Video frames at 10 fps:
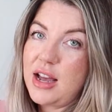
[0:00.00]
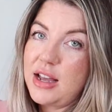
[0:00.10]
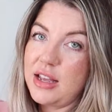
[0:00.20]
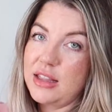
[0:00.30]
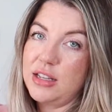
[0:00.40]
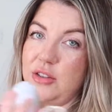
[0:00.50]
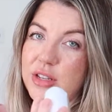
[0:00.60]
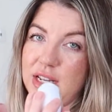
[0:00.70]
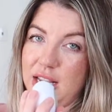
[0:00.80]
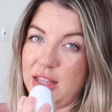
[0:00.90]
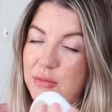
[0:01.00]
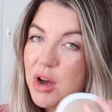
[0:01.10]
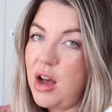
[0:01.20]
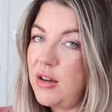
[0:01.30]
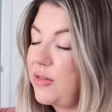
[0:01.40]
that, and then you can take them
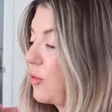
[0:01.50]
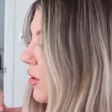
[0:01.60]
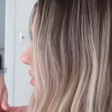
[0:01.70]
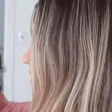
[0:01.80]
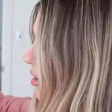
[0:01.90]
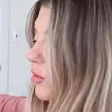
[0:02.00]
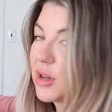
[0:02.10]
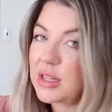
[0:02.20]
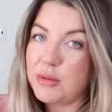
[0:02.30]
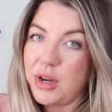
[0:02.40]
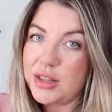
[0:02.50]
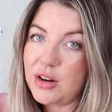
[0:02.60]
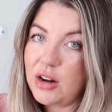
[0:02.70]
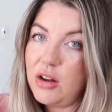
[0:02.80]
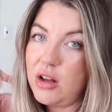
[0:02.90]
off, or if you don't want them on
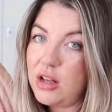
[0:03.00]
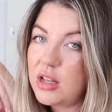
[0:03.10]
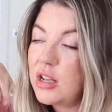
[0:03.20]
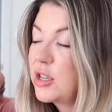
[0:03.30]
there at all,